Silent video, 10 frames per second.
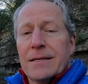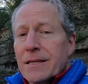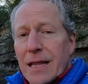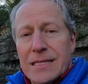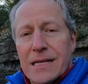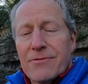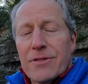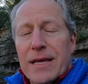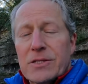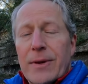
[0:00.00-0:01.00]
lots of different
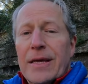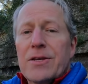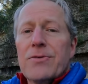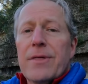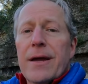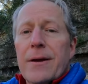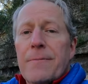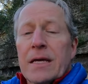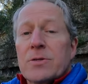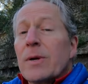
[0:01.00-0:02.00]
things we can do there,
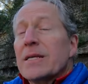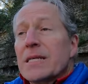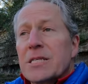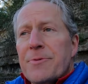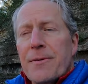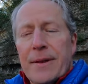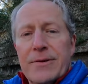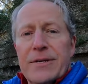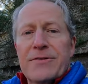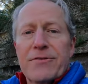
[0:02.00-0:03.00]
as well as experimenting
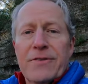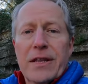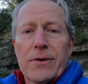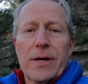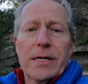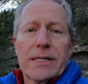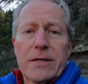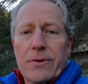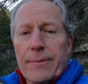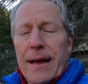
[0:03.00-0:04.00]
with different video
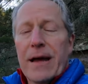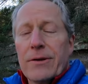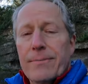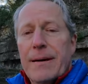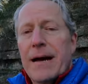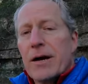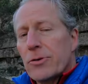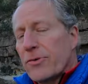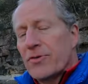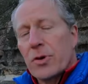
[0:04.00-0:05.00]
content where I'm out and about
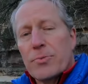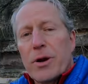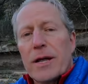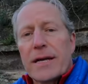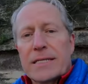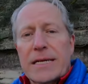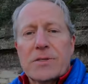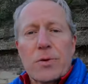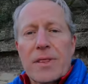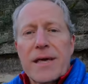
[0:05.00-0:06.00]
or reviewing products, that
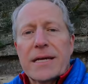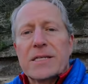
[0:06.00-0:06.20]
sort of thing.